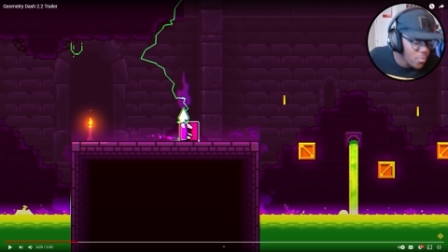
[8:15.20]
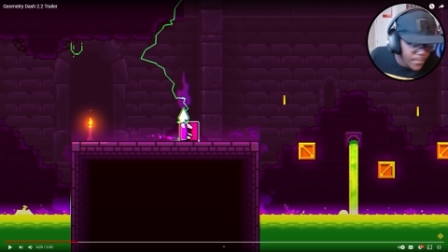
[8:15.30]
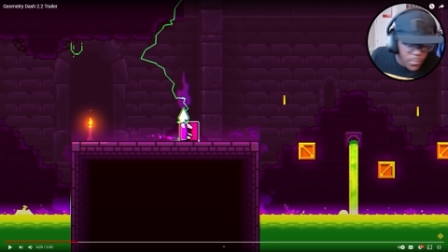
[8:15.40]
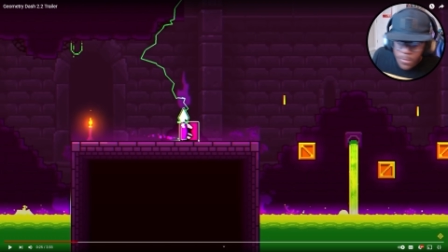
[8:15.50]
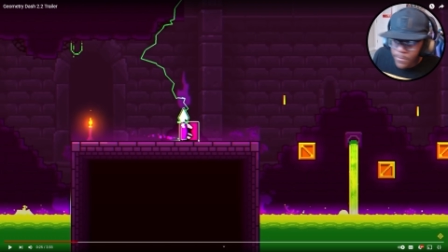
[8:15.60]
or
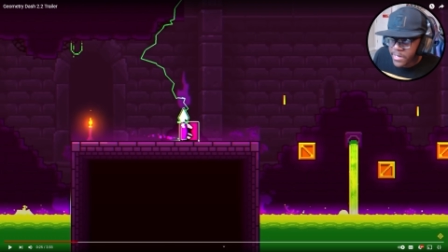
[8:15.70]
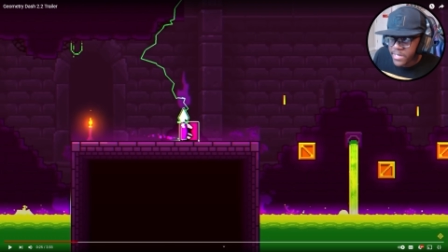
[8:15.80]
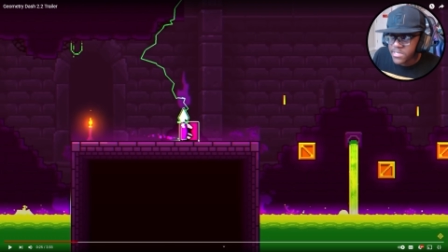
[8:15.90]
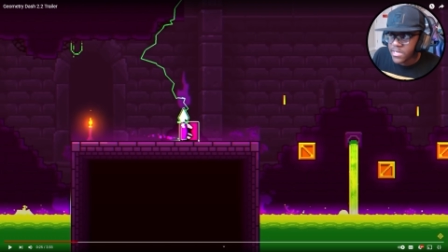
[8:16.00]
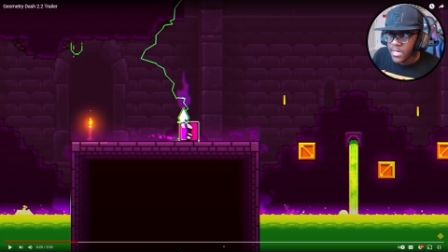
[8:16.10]
more
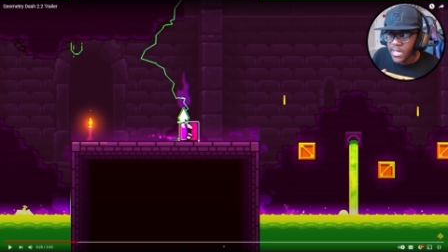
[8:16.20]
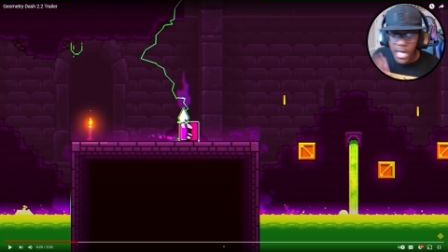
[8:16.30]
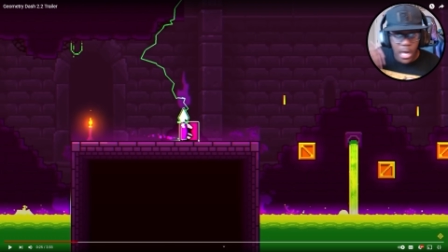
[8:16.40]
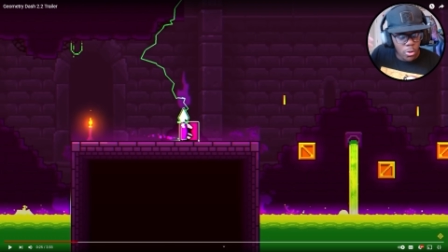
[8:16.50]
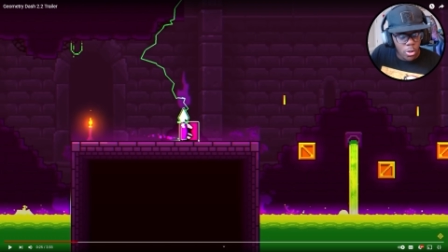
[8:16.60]
minutes?
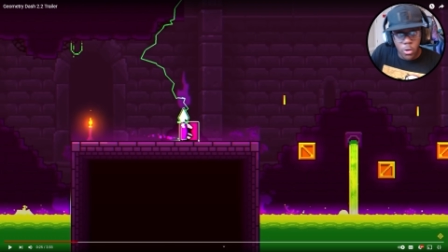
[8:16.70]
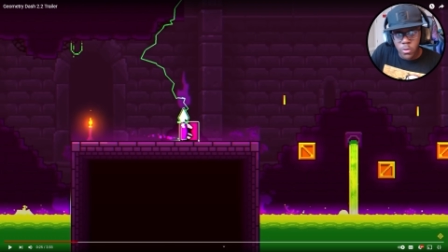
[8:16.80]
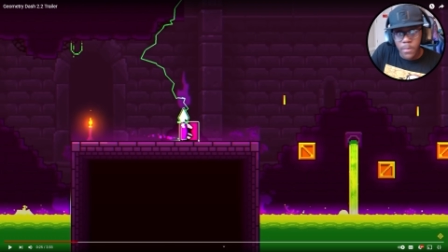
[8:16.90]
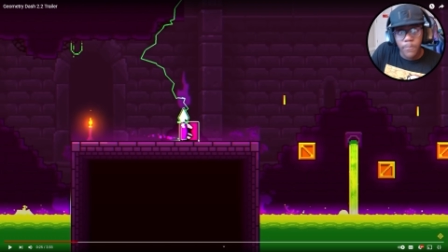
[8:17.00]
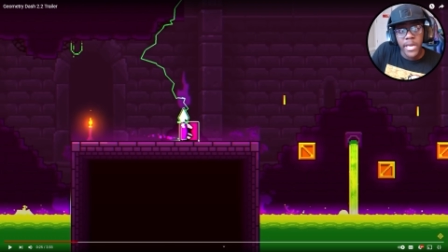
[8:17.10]
How long are
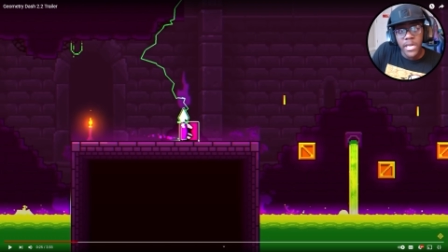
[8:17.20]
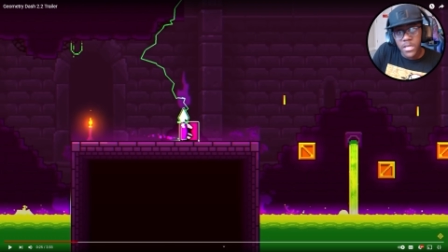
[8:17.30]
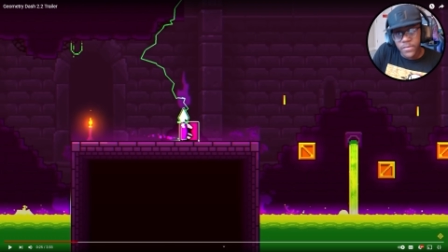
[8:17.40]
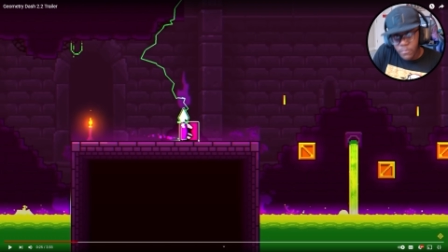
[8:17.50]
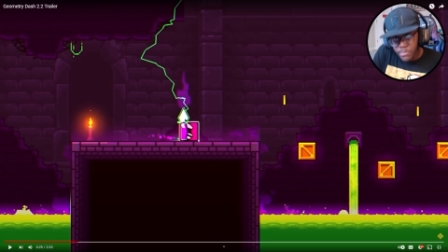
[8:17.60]
the main
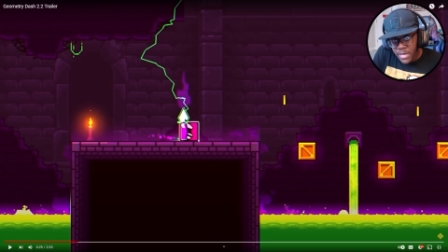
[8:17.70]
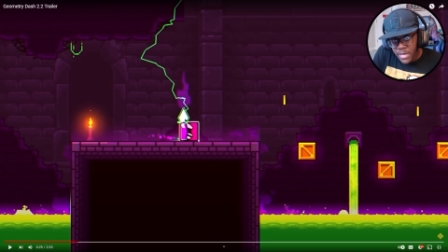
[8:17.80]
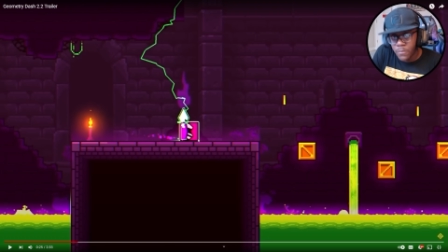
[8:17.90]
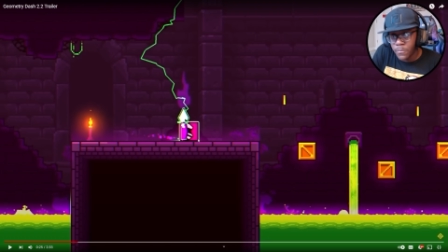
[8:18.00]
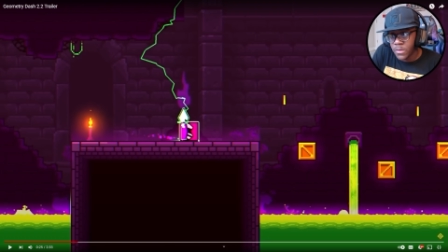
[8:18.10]
level
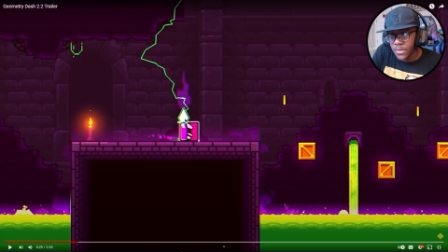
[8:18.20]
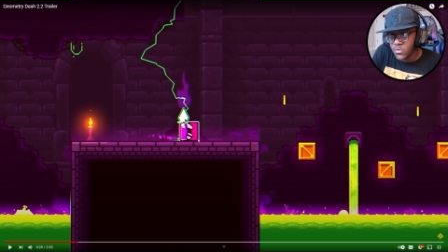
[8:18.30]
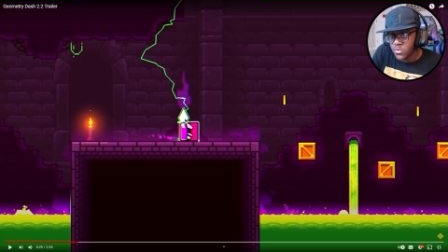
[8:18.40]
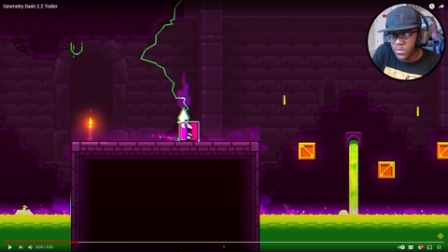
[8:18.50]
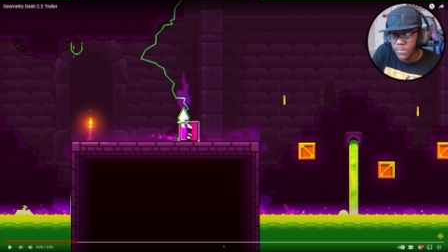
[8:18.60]
platformer levels going to